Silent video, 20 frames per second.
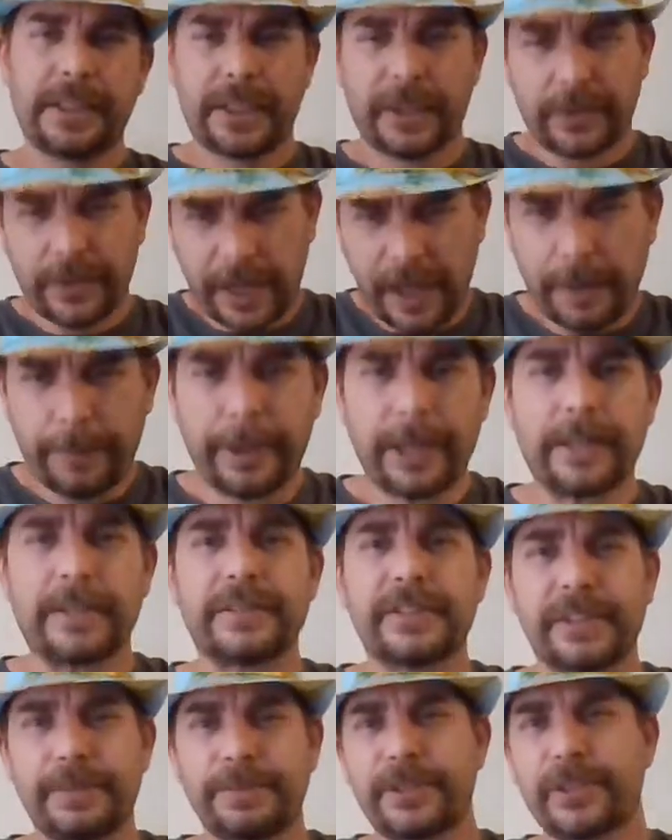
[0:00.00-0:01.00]
comment,
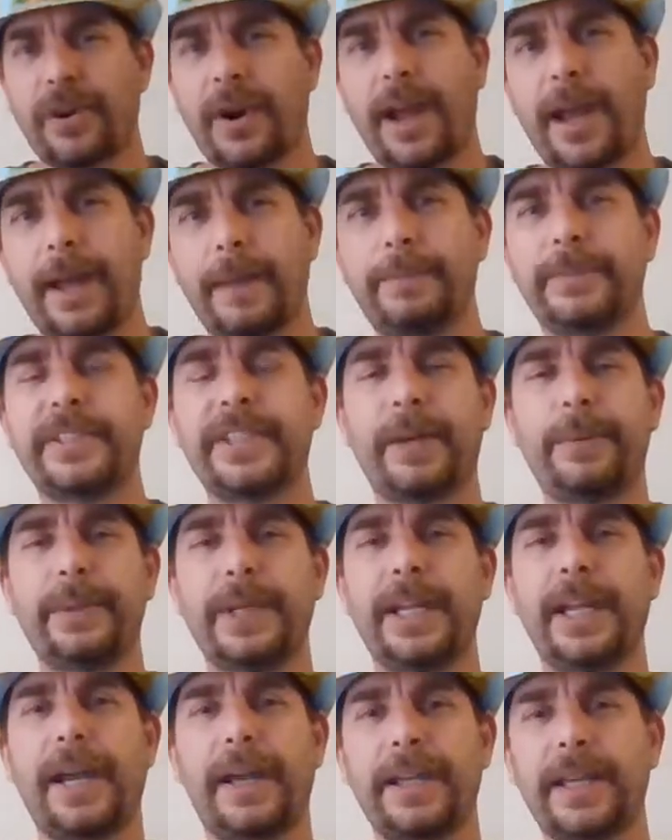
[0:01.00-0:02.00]
subscribe. Tell me
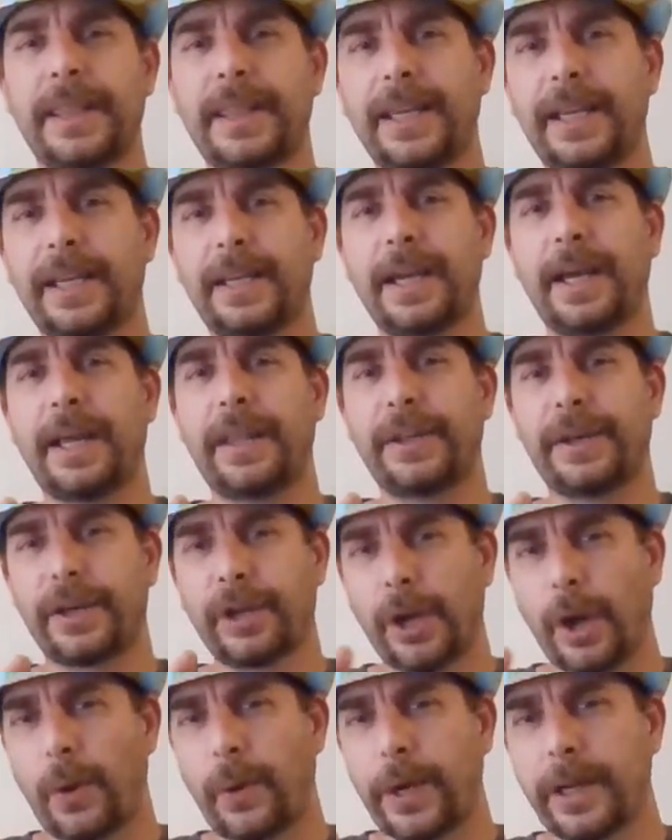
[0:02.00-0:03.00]
how you think they're
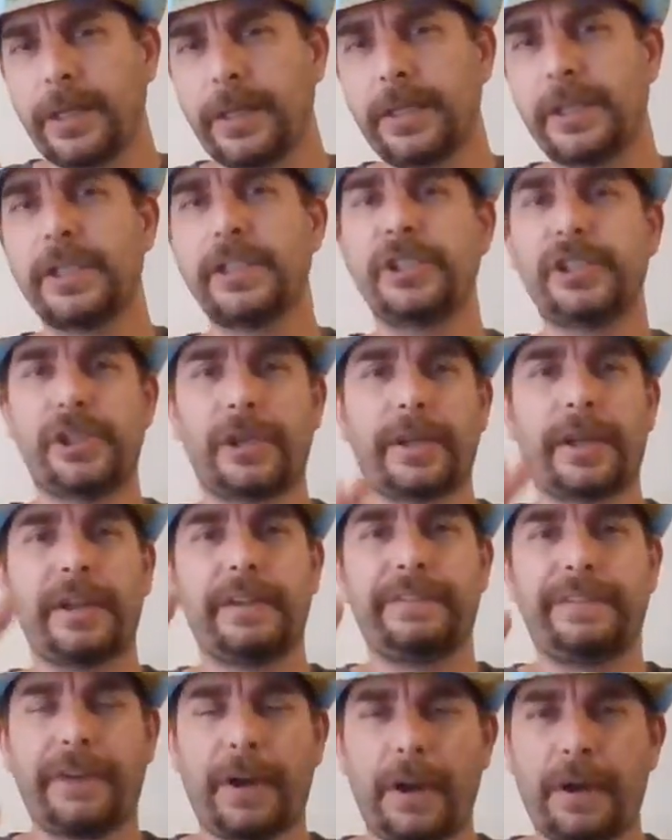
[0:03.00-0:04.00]
going. Should I
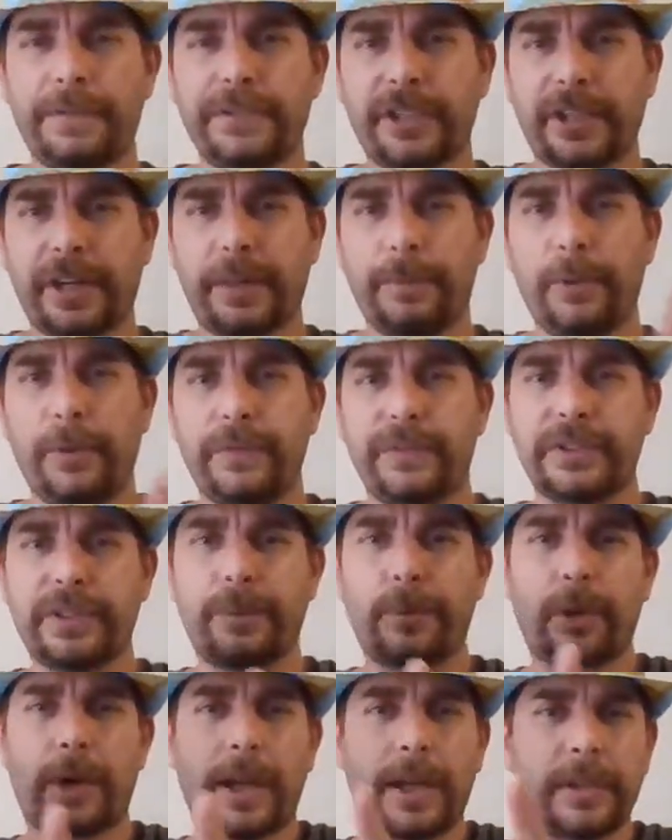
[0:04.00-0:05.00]
evolve? Should I move
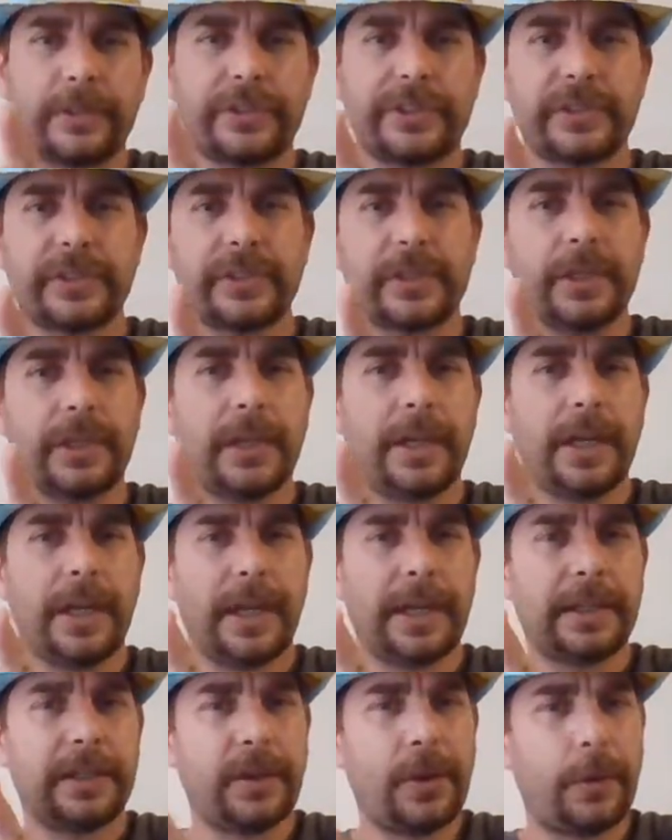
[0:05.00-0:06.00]
somewhere else
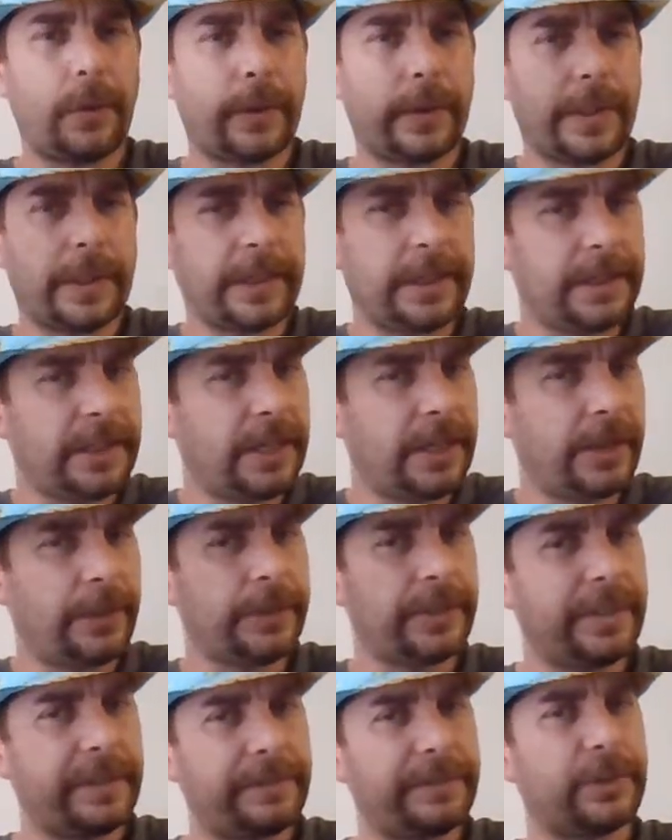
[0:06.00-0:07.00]
and go in a
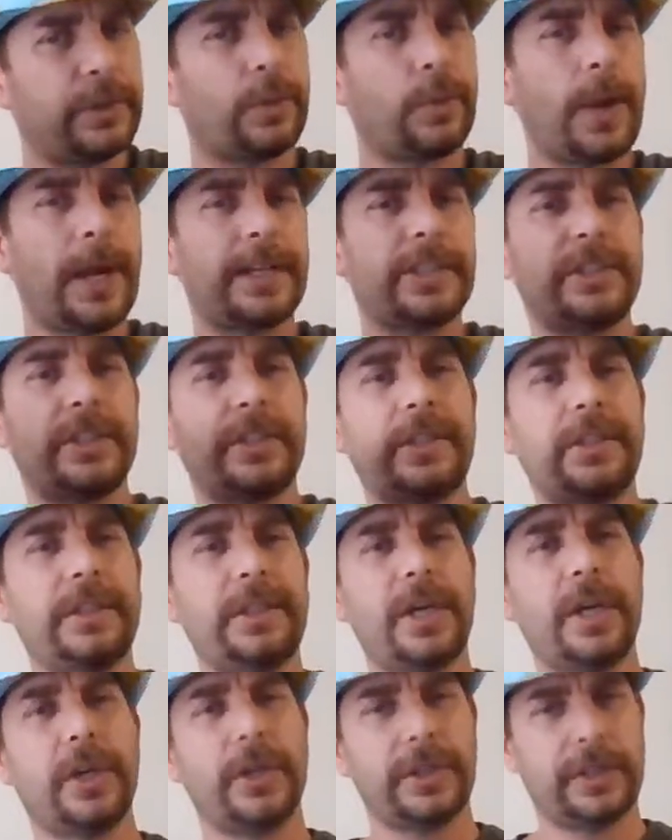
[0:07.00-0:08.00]
different direction?
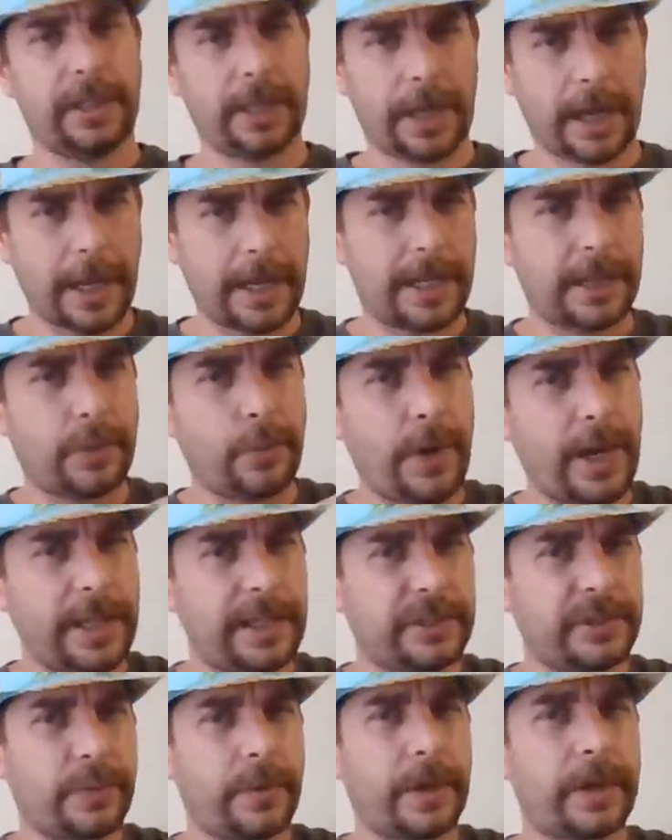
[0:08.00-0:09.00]
Do you like the way
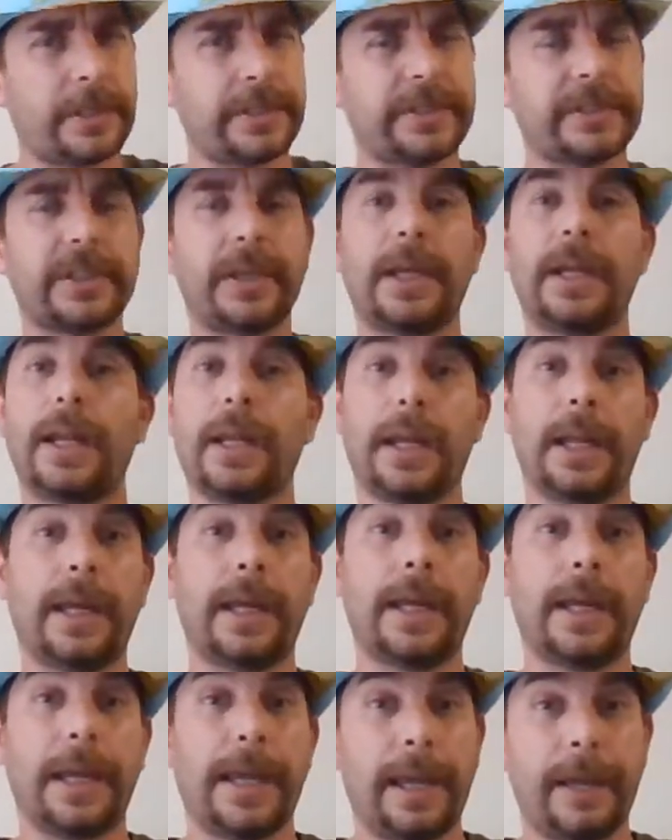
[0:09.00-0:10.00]
this works?
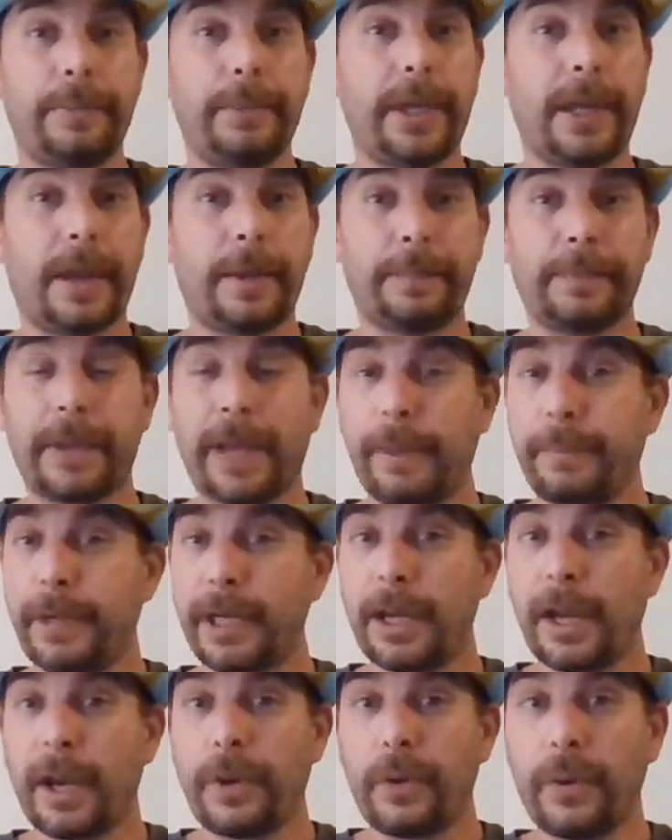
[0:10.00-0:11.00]
Hit me up. Let me
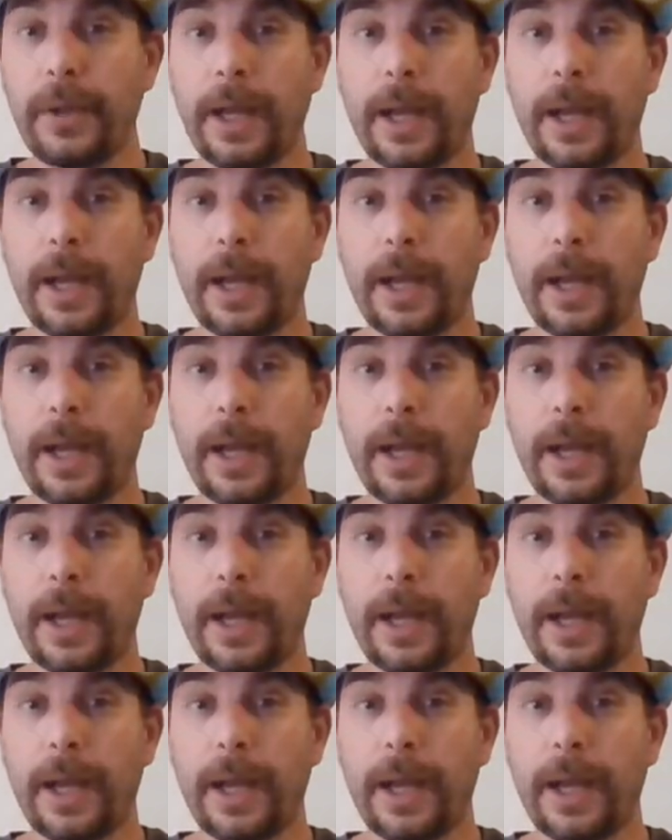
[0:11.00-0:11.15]
know.